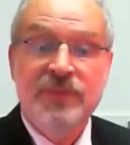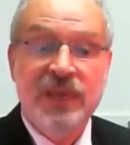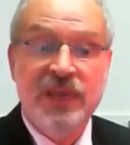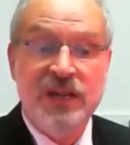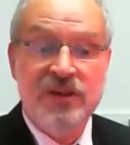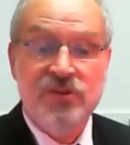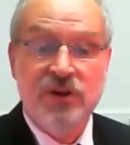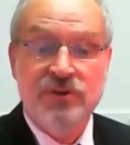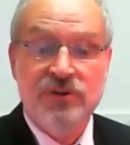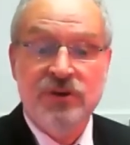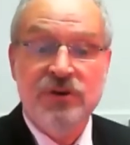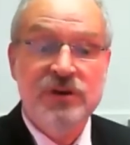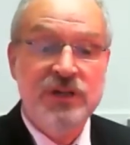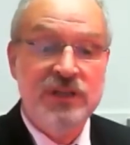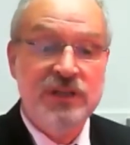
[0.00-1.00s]
and its
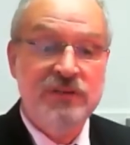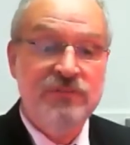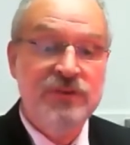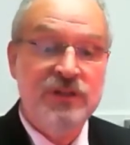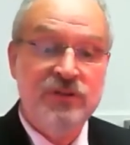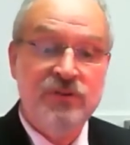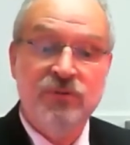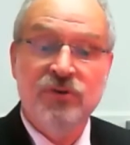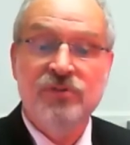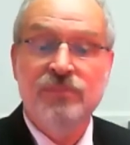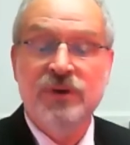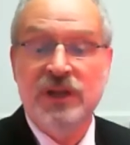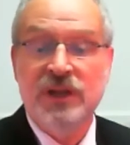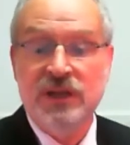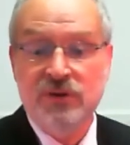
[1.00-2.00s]
alternative
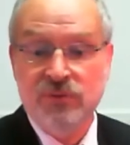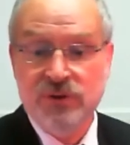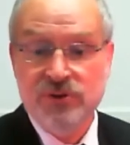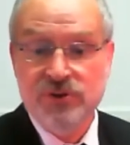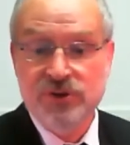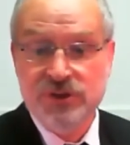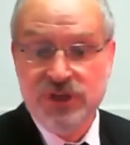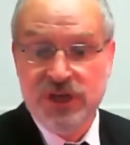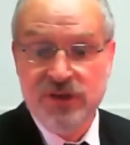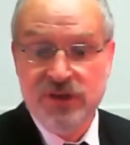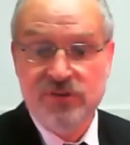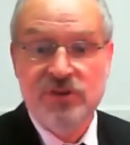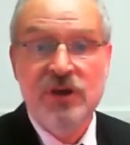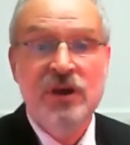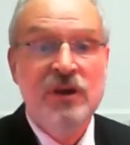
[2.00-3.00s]
endorsement and coercion
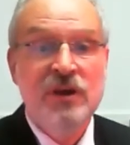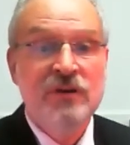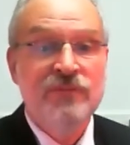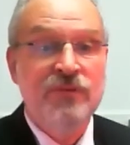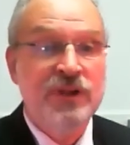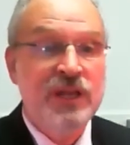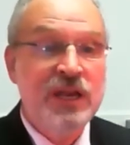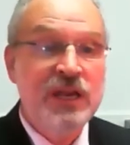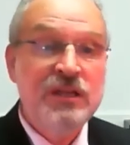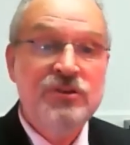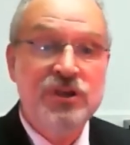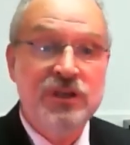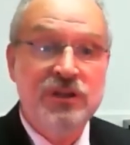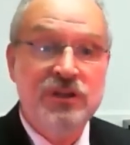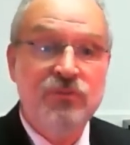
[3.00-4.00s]
tests for
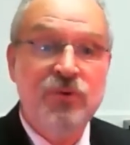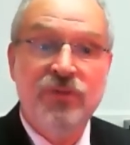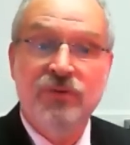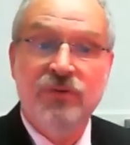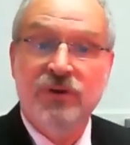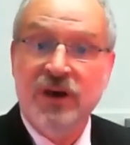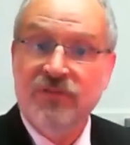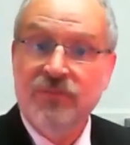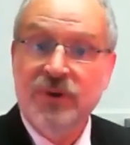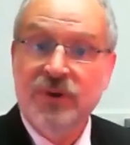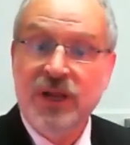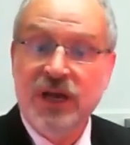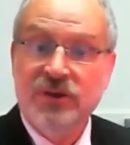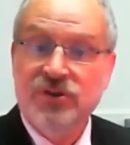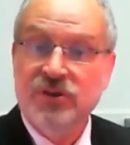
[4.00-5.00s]
gauging whether government
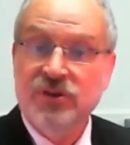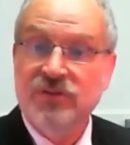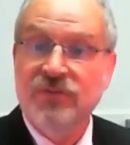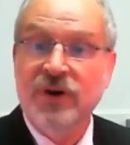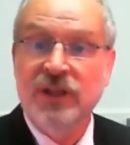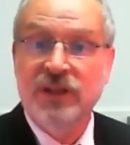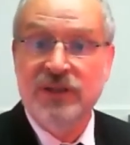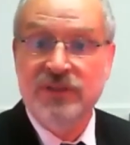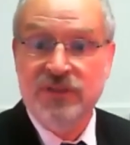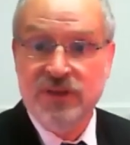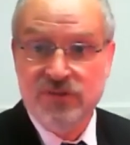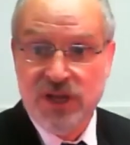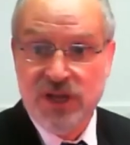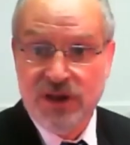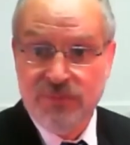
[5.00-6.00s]
actions violate the
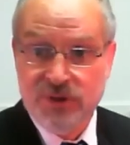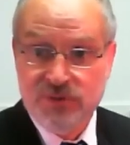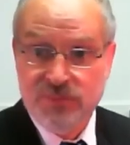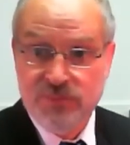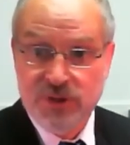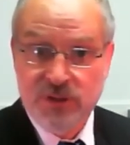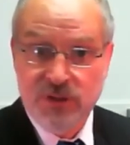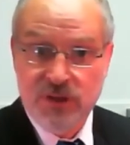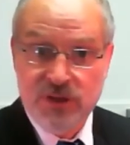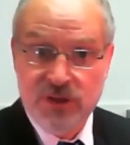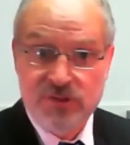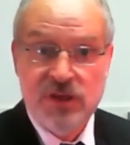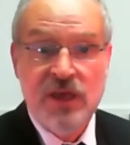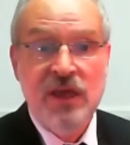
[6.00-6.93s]
Establishment Clause,